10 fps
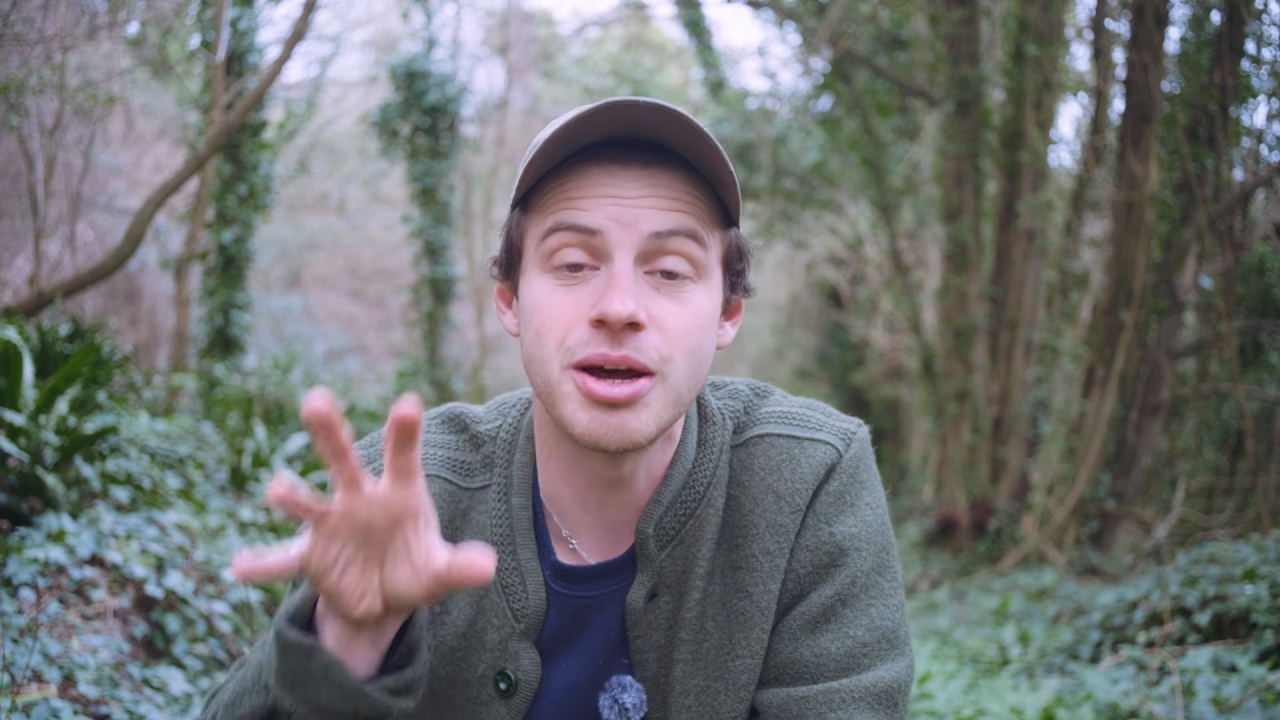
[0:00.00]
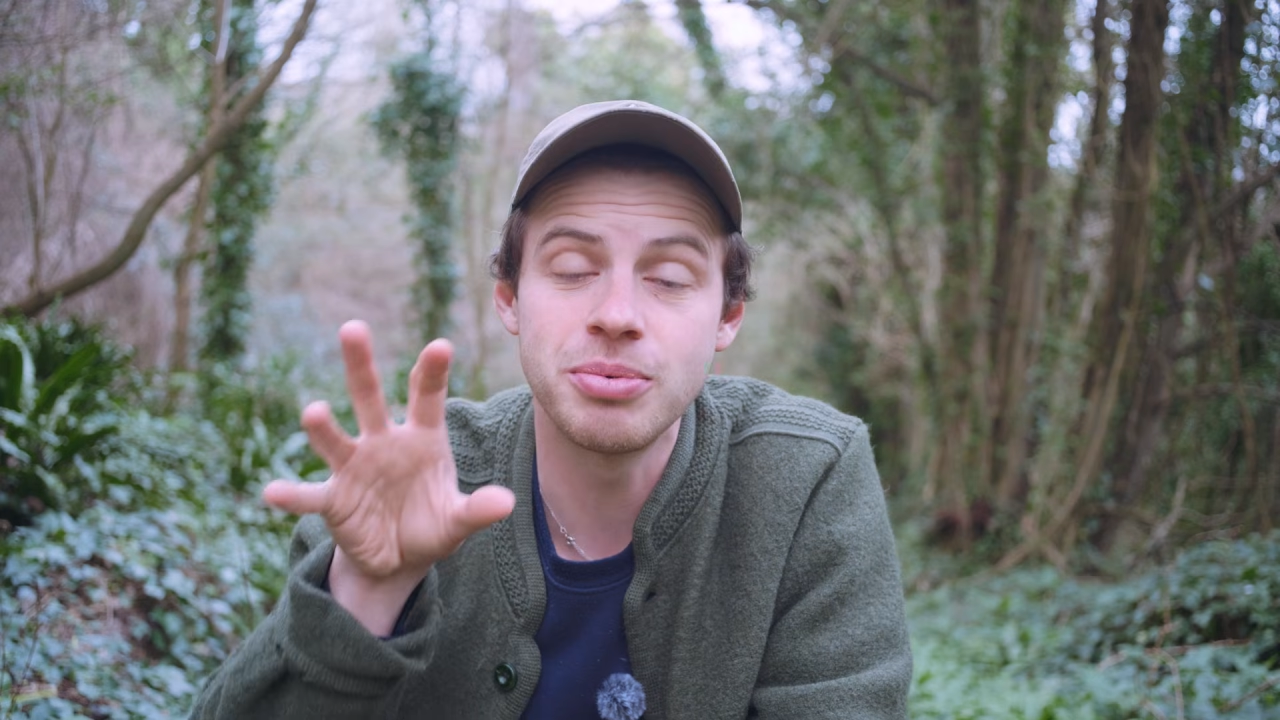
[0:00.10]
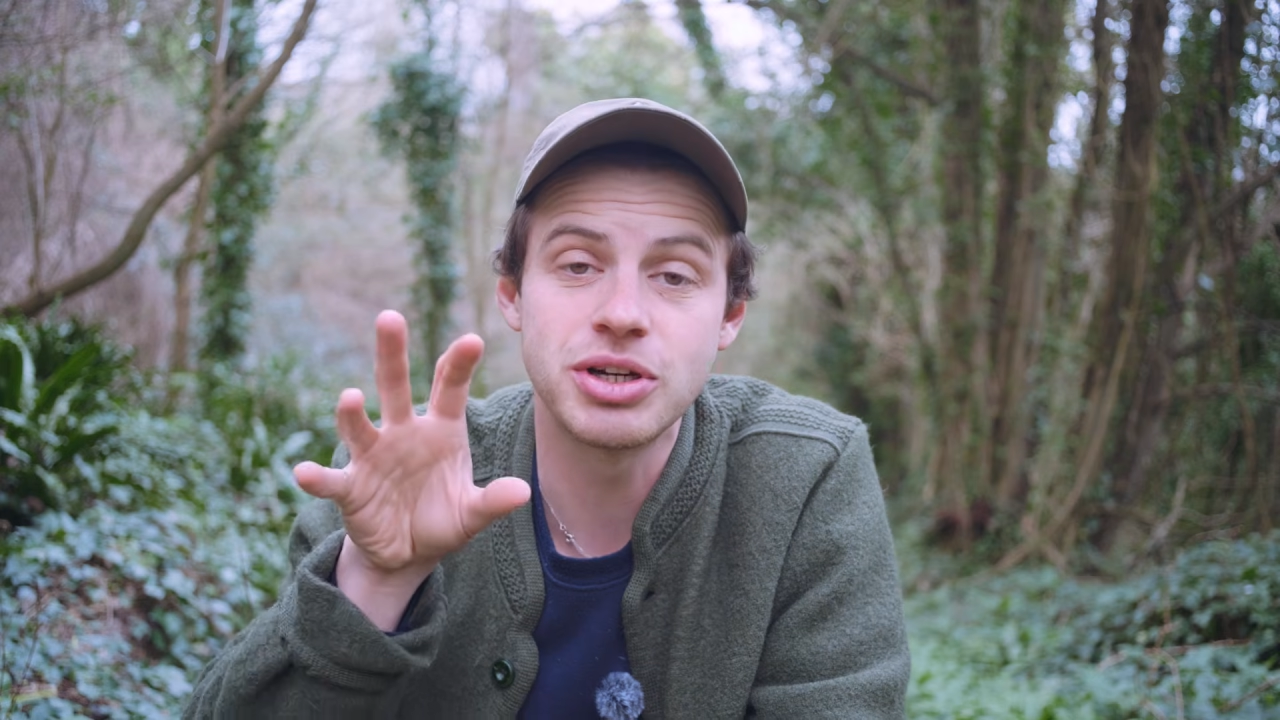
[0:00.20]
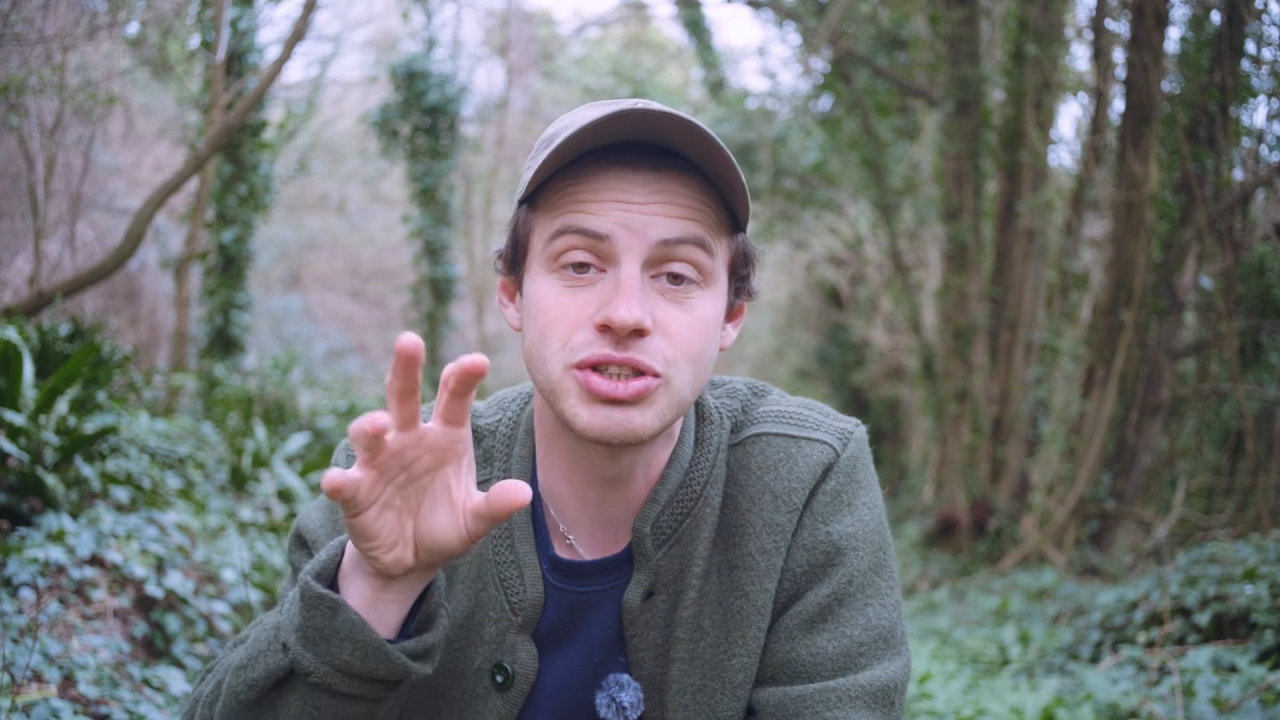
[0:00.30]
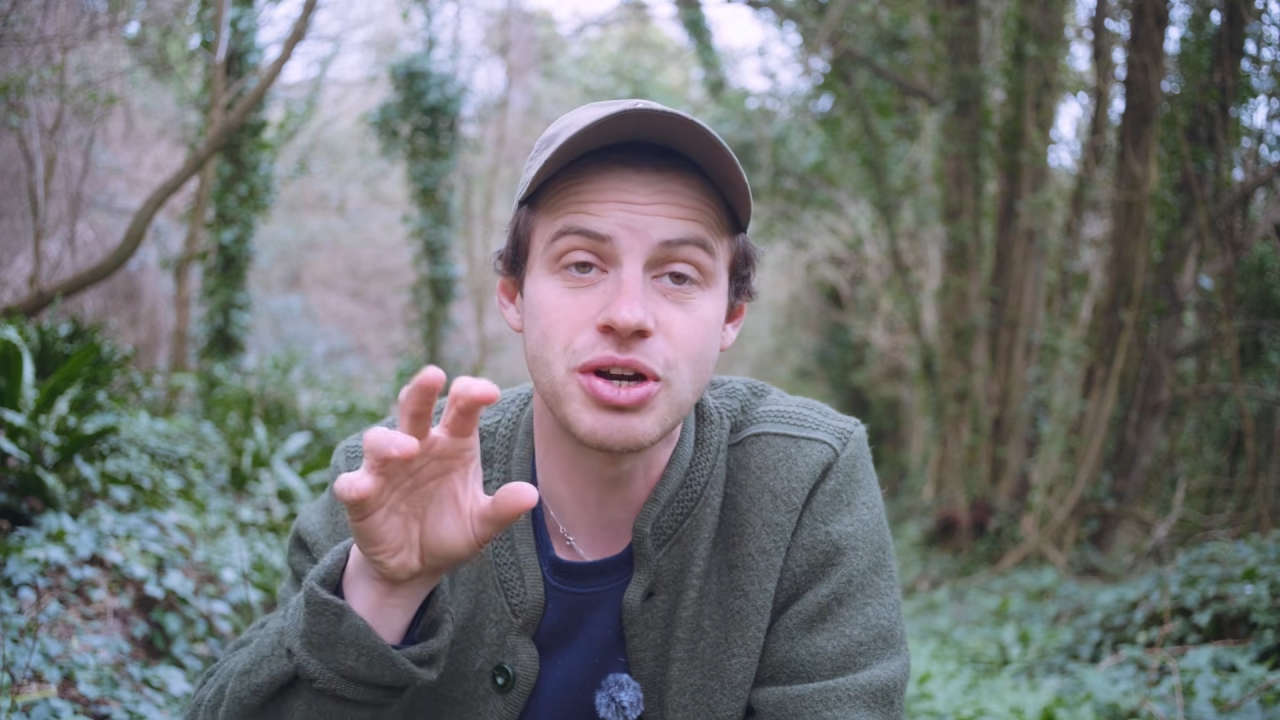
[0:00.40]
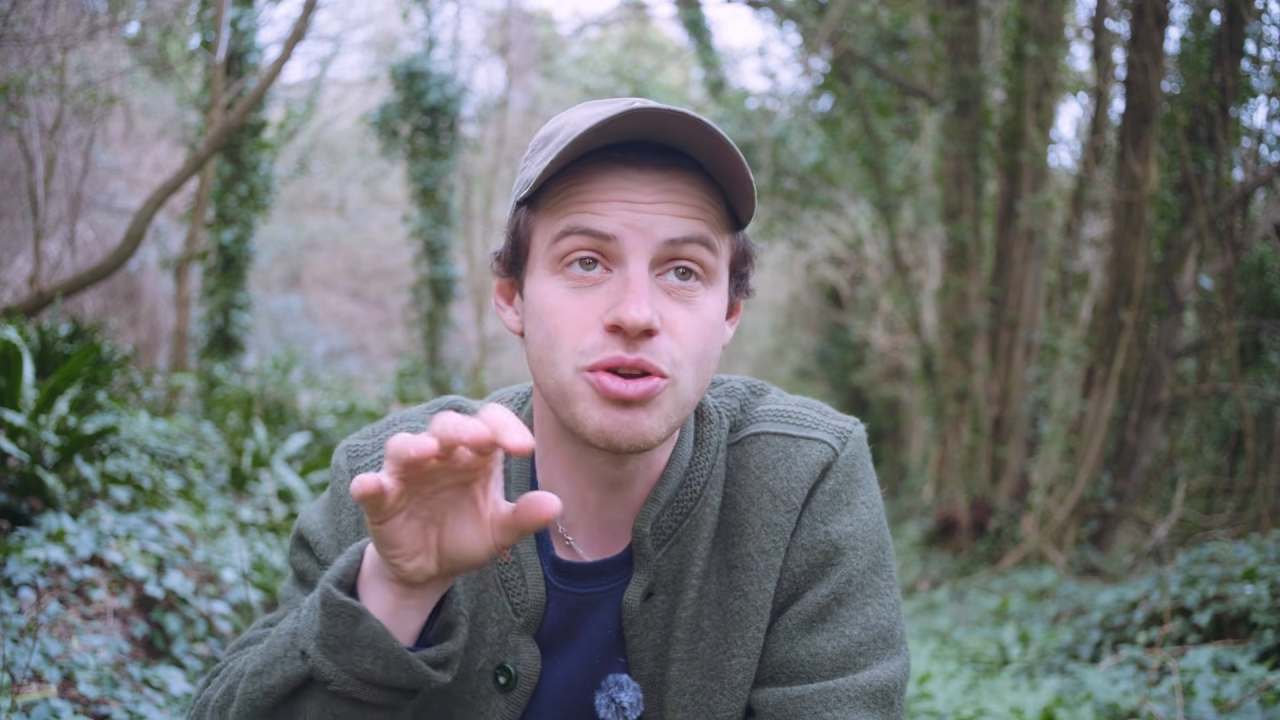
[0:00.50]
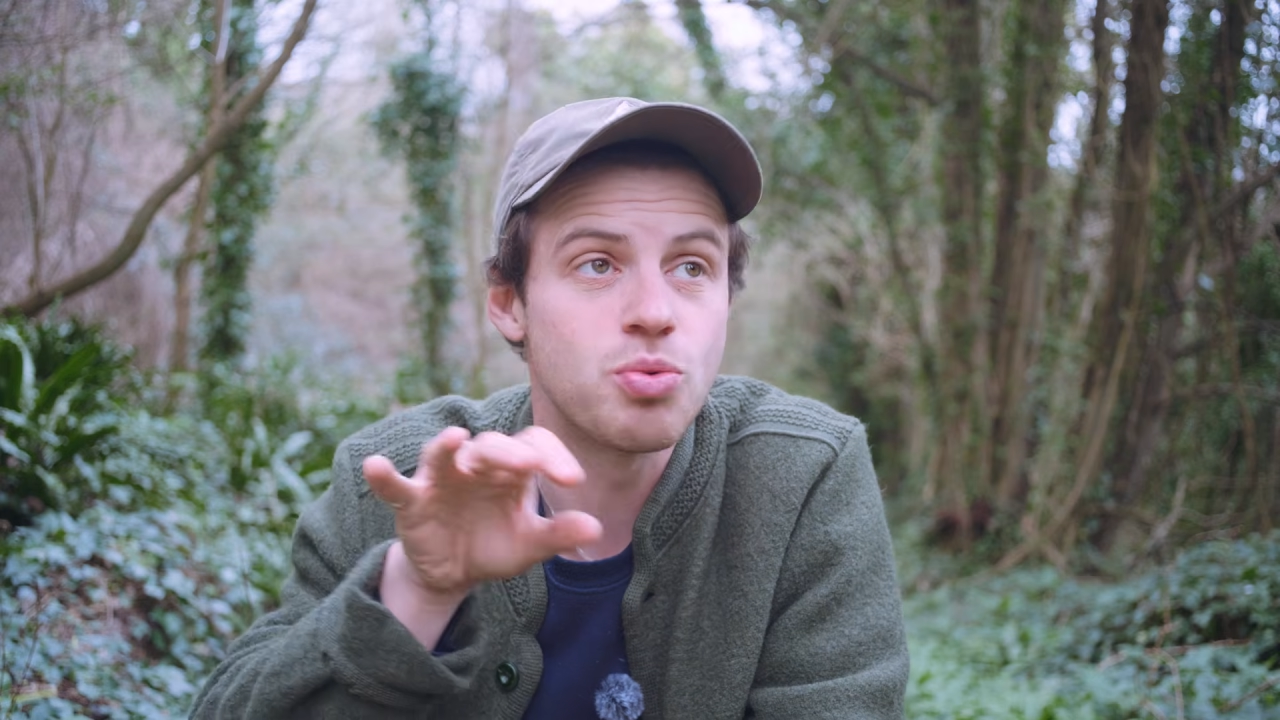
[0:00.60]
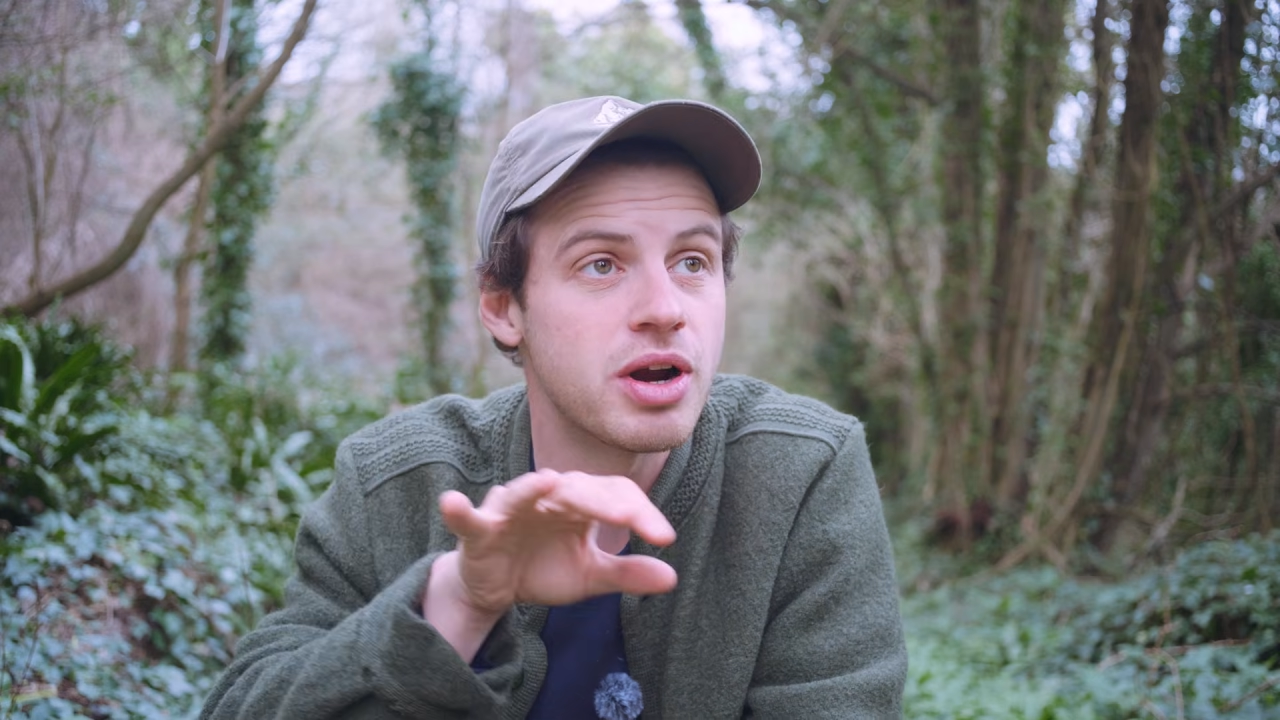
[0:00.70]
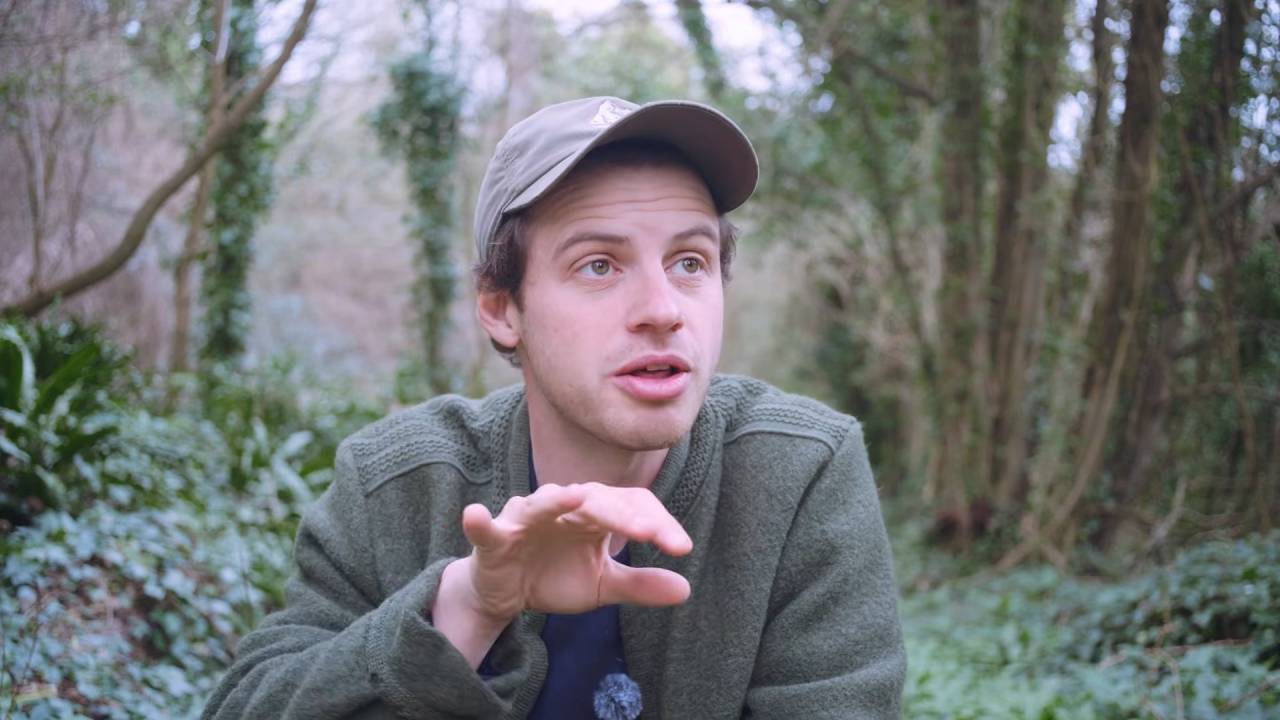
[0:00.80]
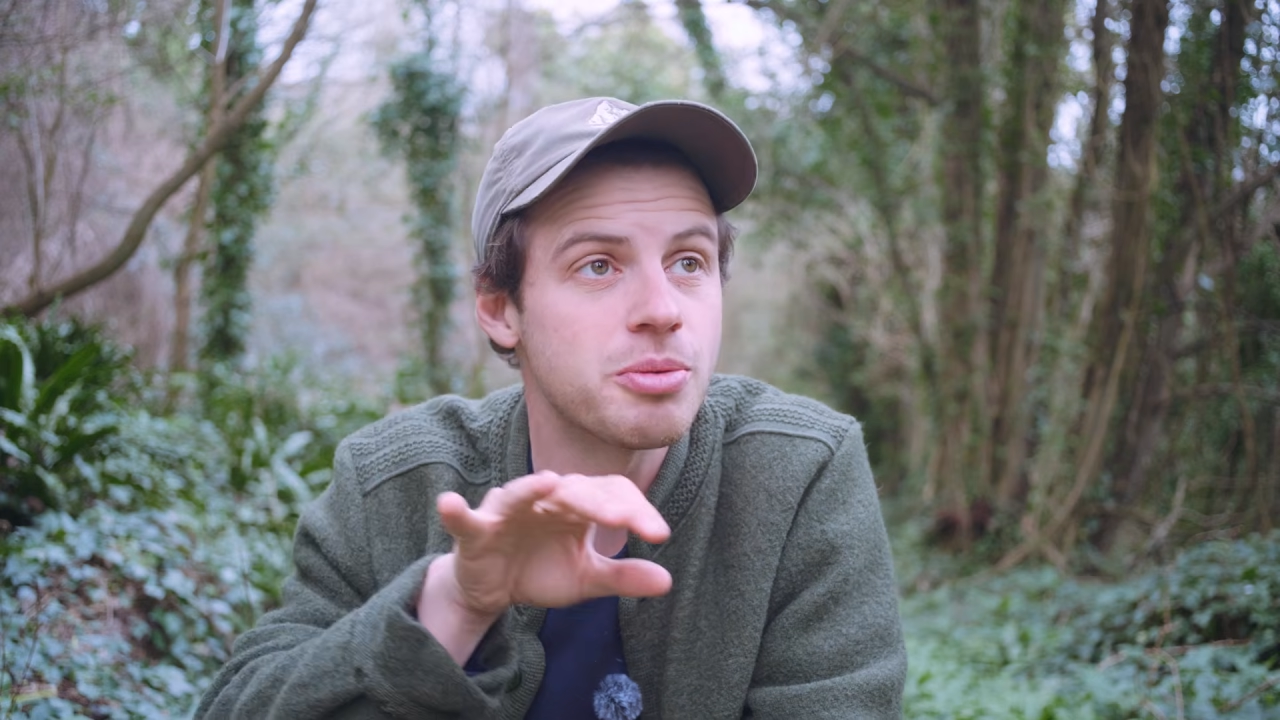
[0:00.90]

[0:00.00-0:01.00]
I'm going to show you one of